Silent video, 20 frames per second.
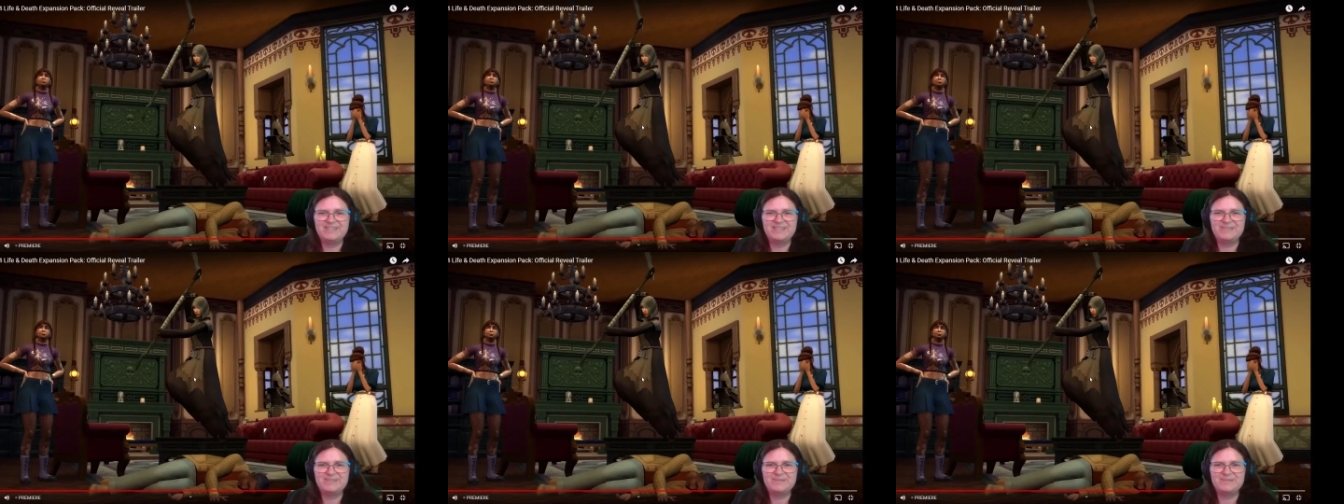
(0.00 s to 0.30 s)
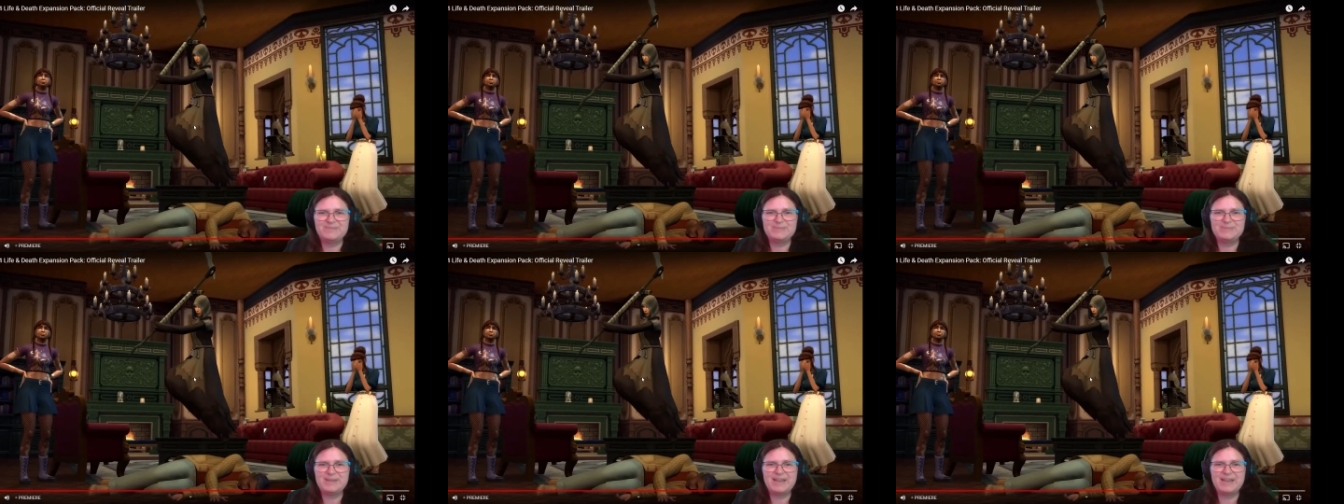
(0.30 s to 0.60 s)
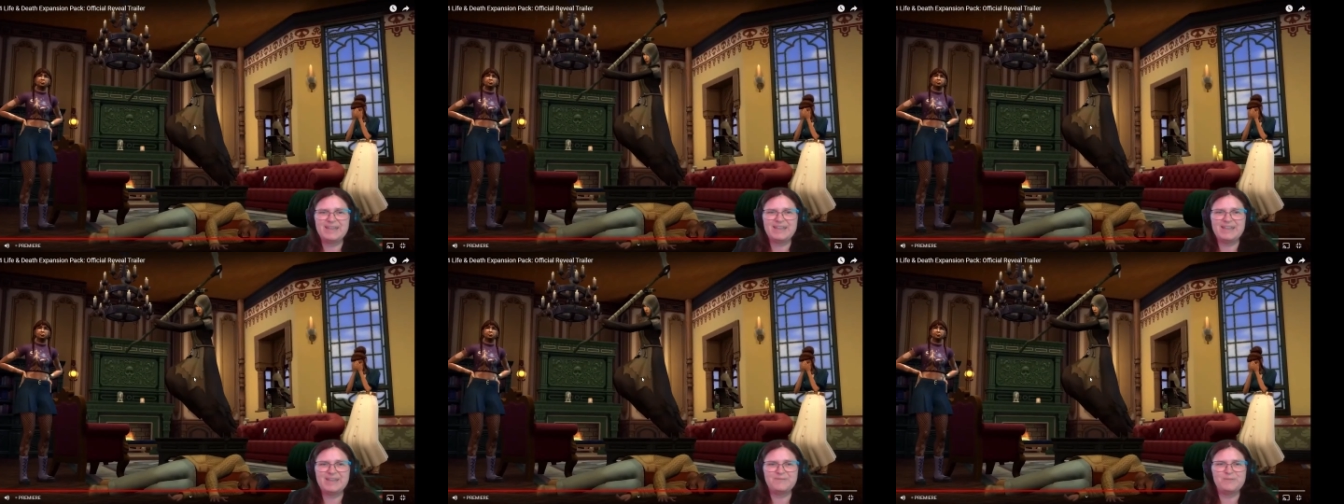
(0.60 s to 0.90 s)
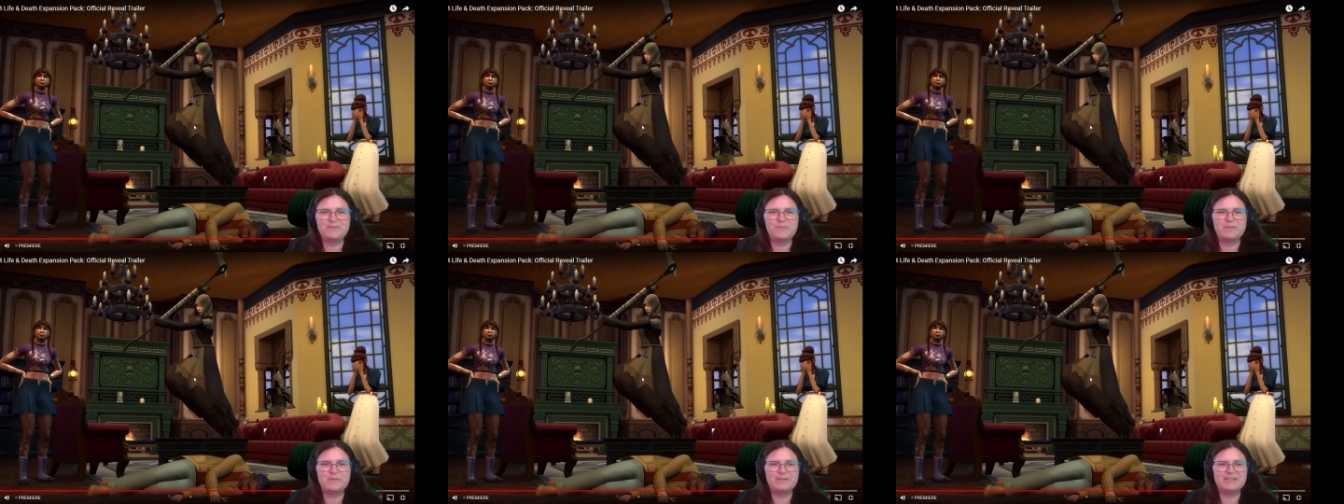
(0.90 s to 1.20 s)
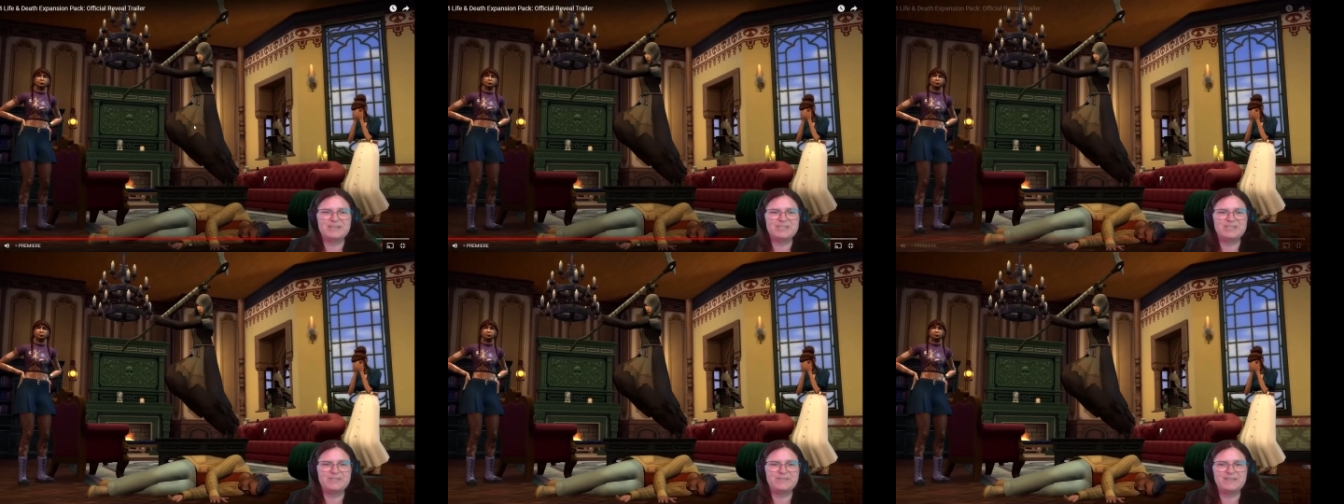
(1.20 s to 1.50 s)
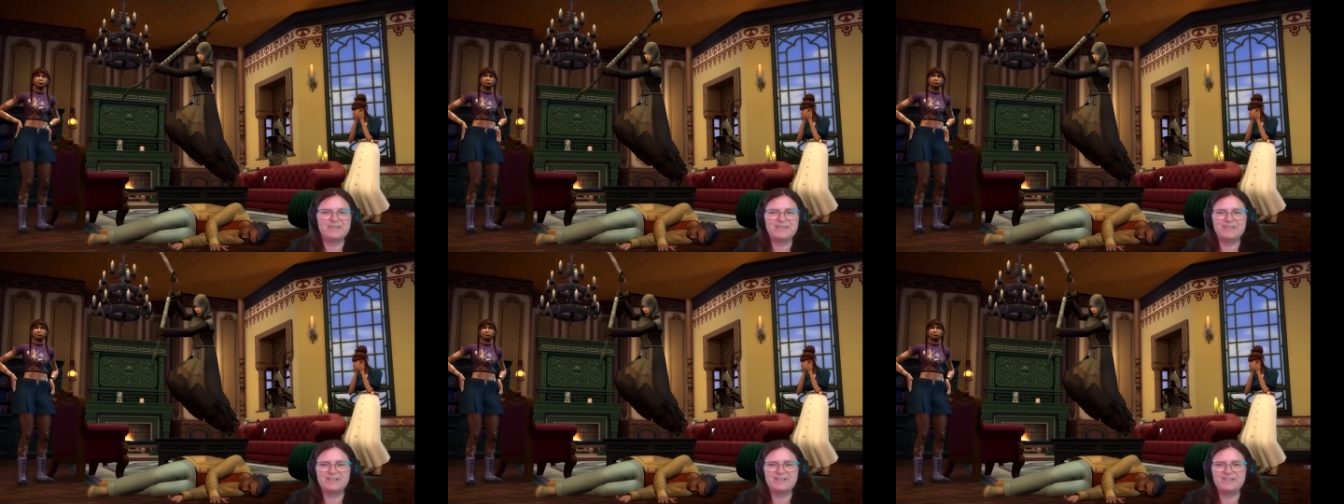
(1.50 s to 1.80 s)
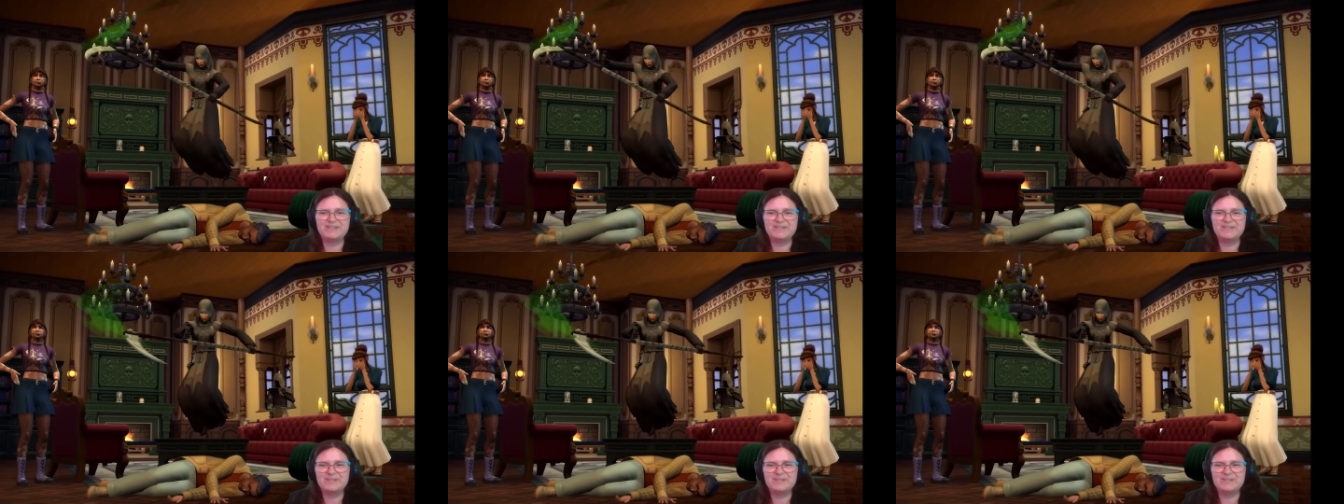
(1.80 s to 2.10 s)
Must be how you get from one place to another.
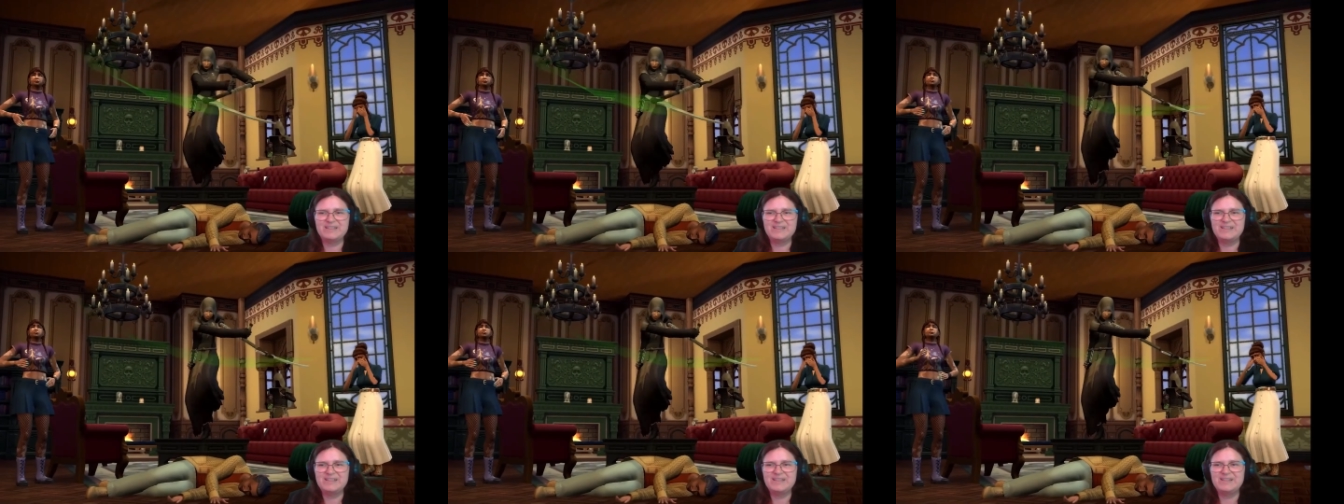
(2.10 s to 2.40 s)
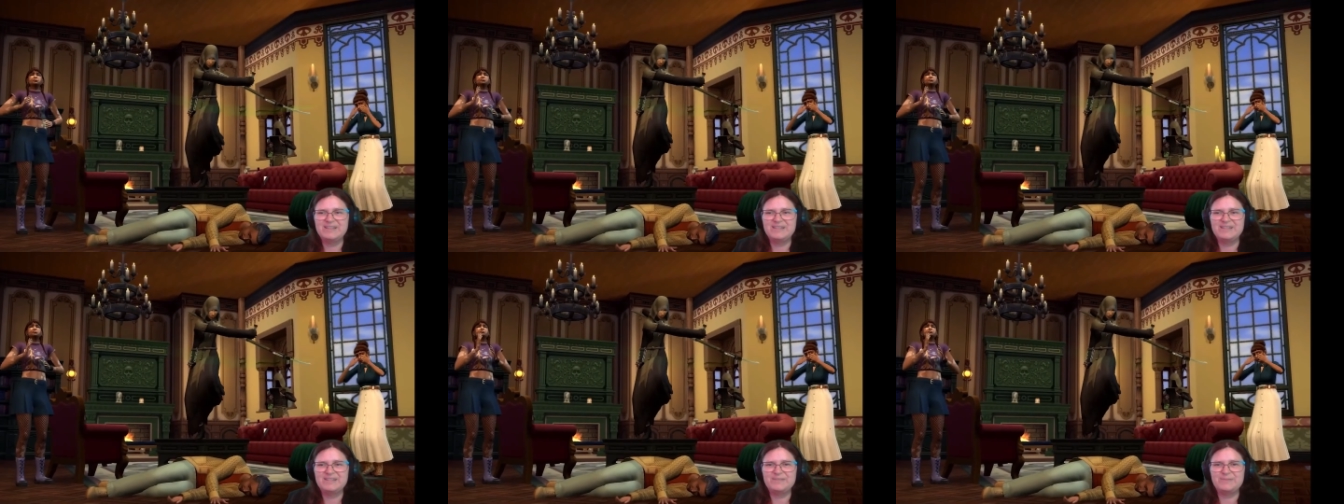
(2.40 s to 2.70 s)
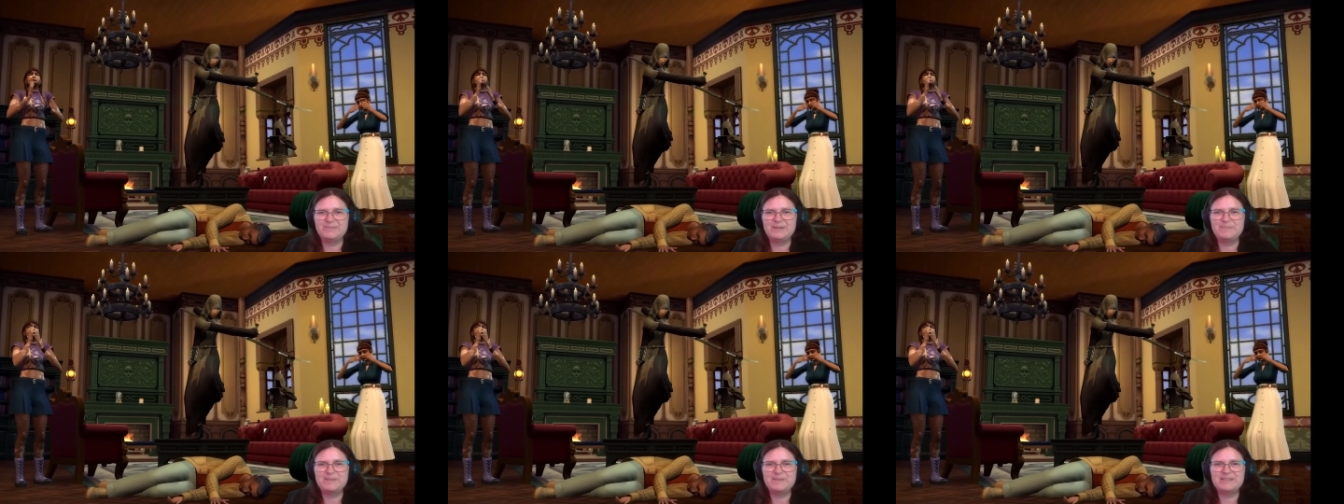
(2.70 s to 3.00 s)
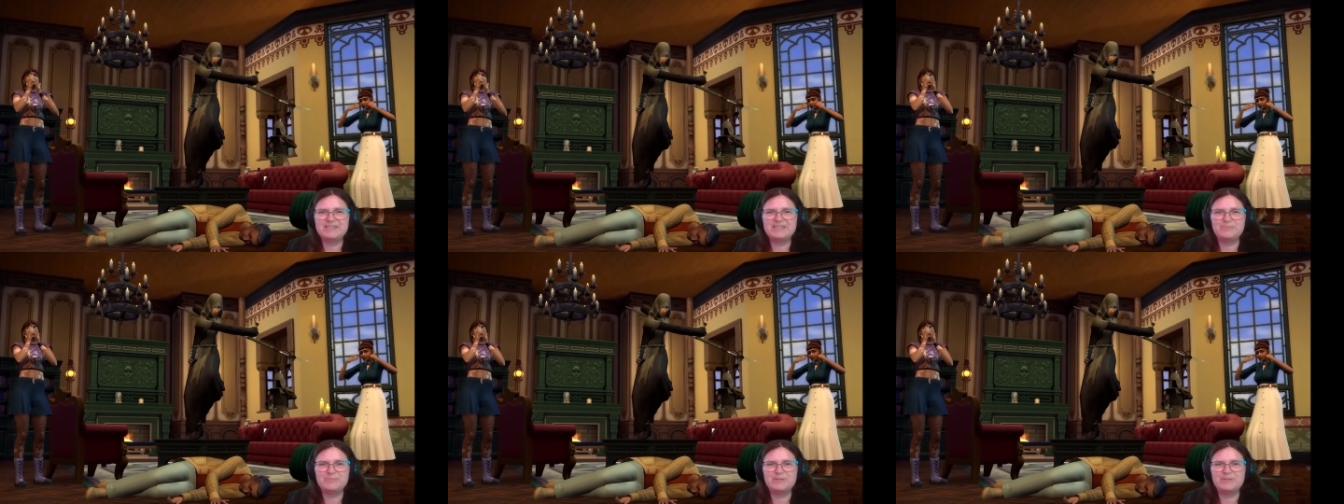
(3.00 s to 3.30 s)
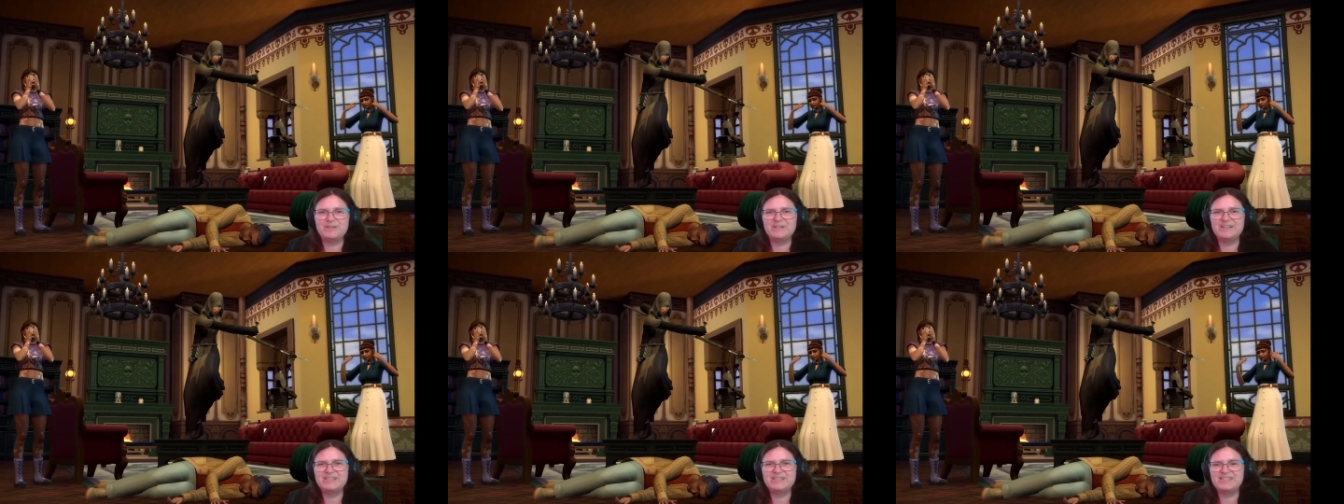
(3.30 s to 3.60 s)
Reaping spirits,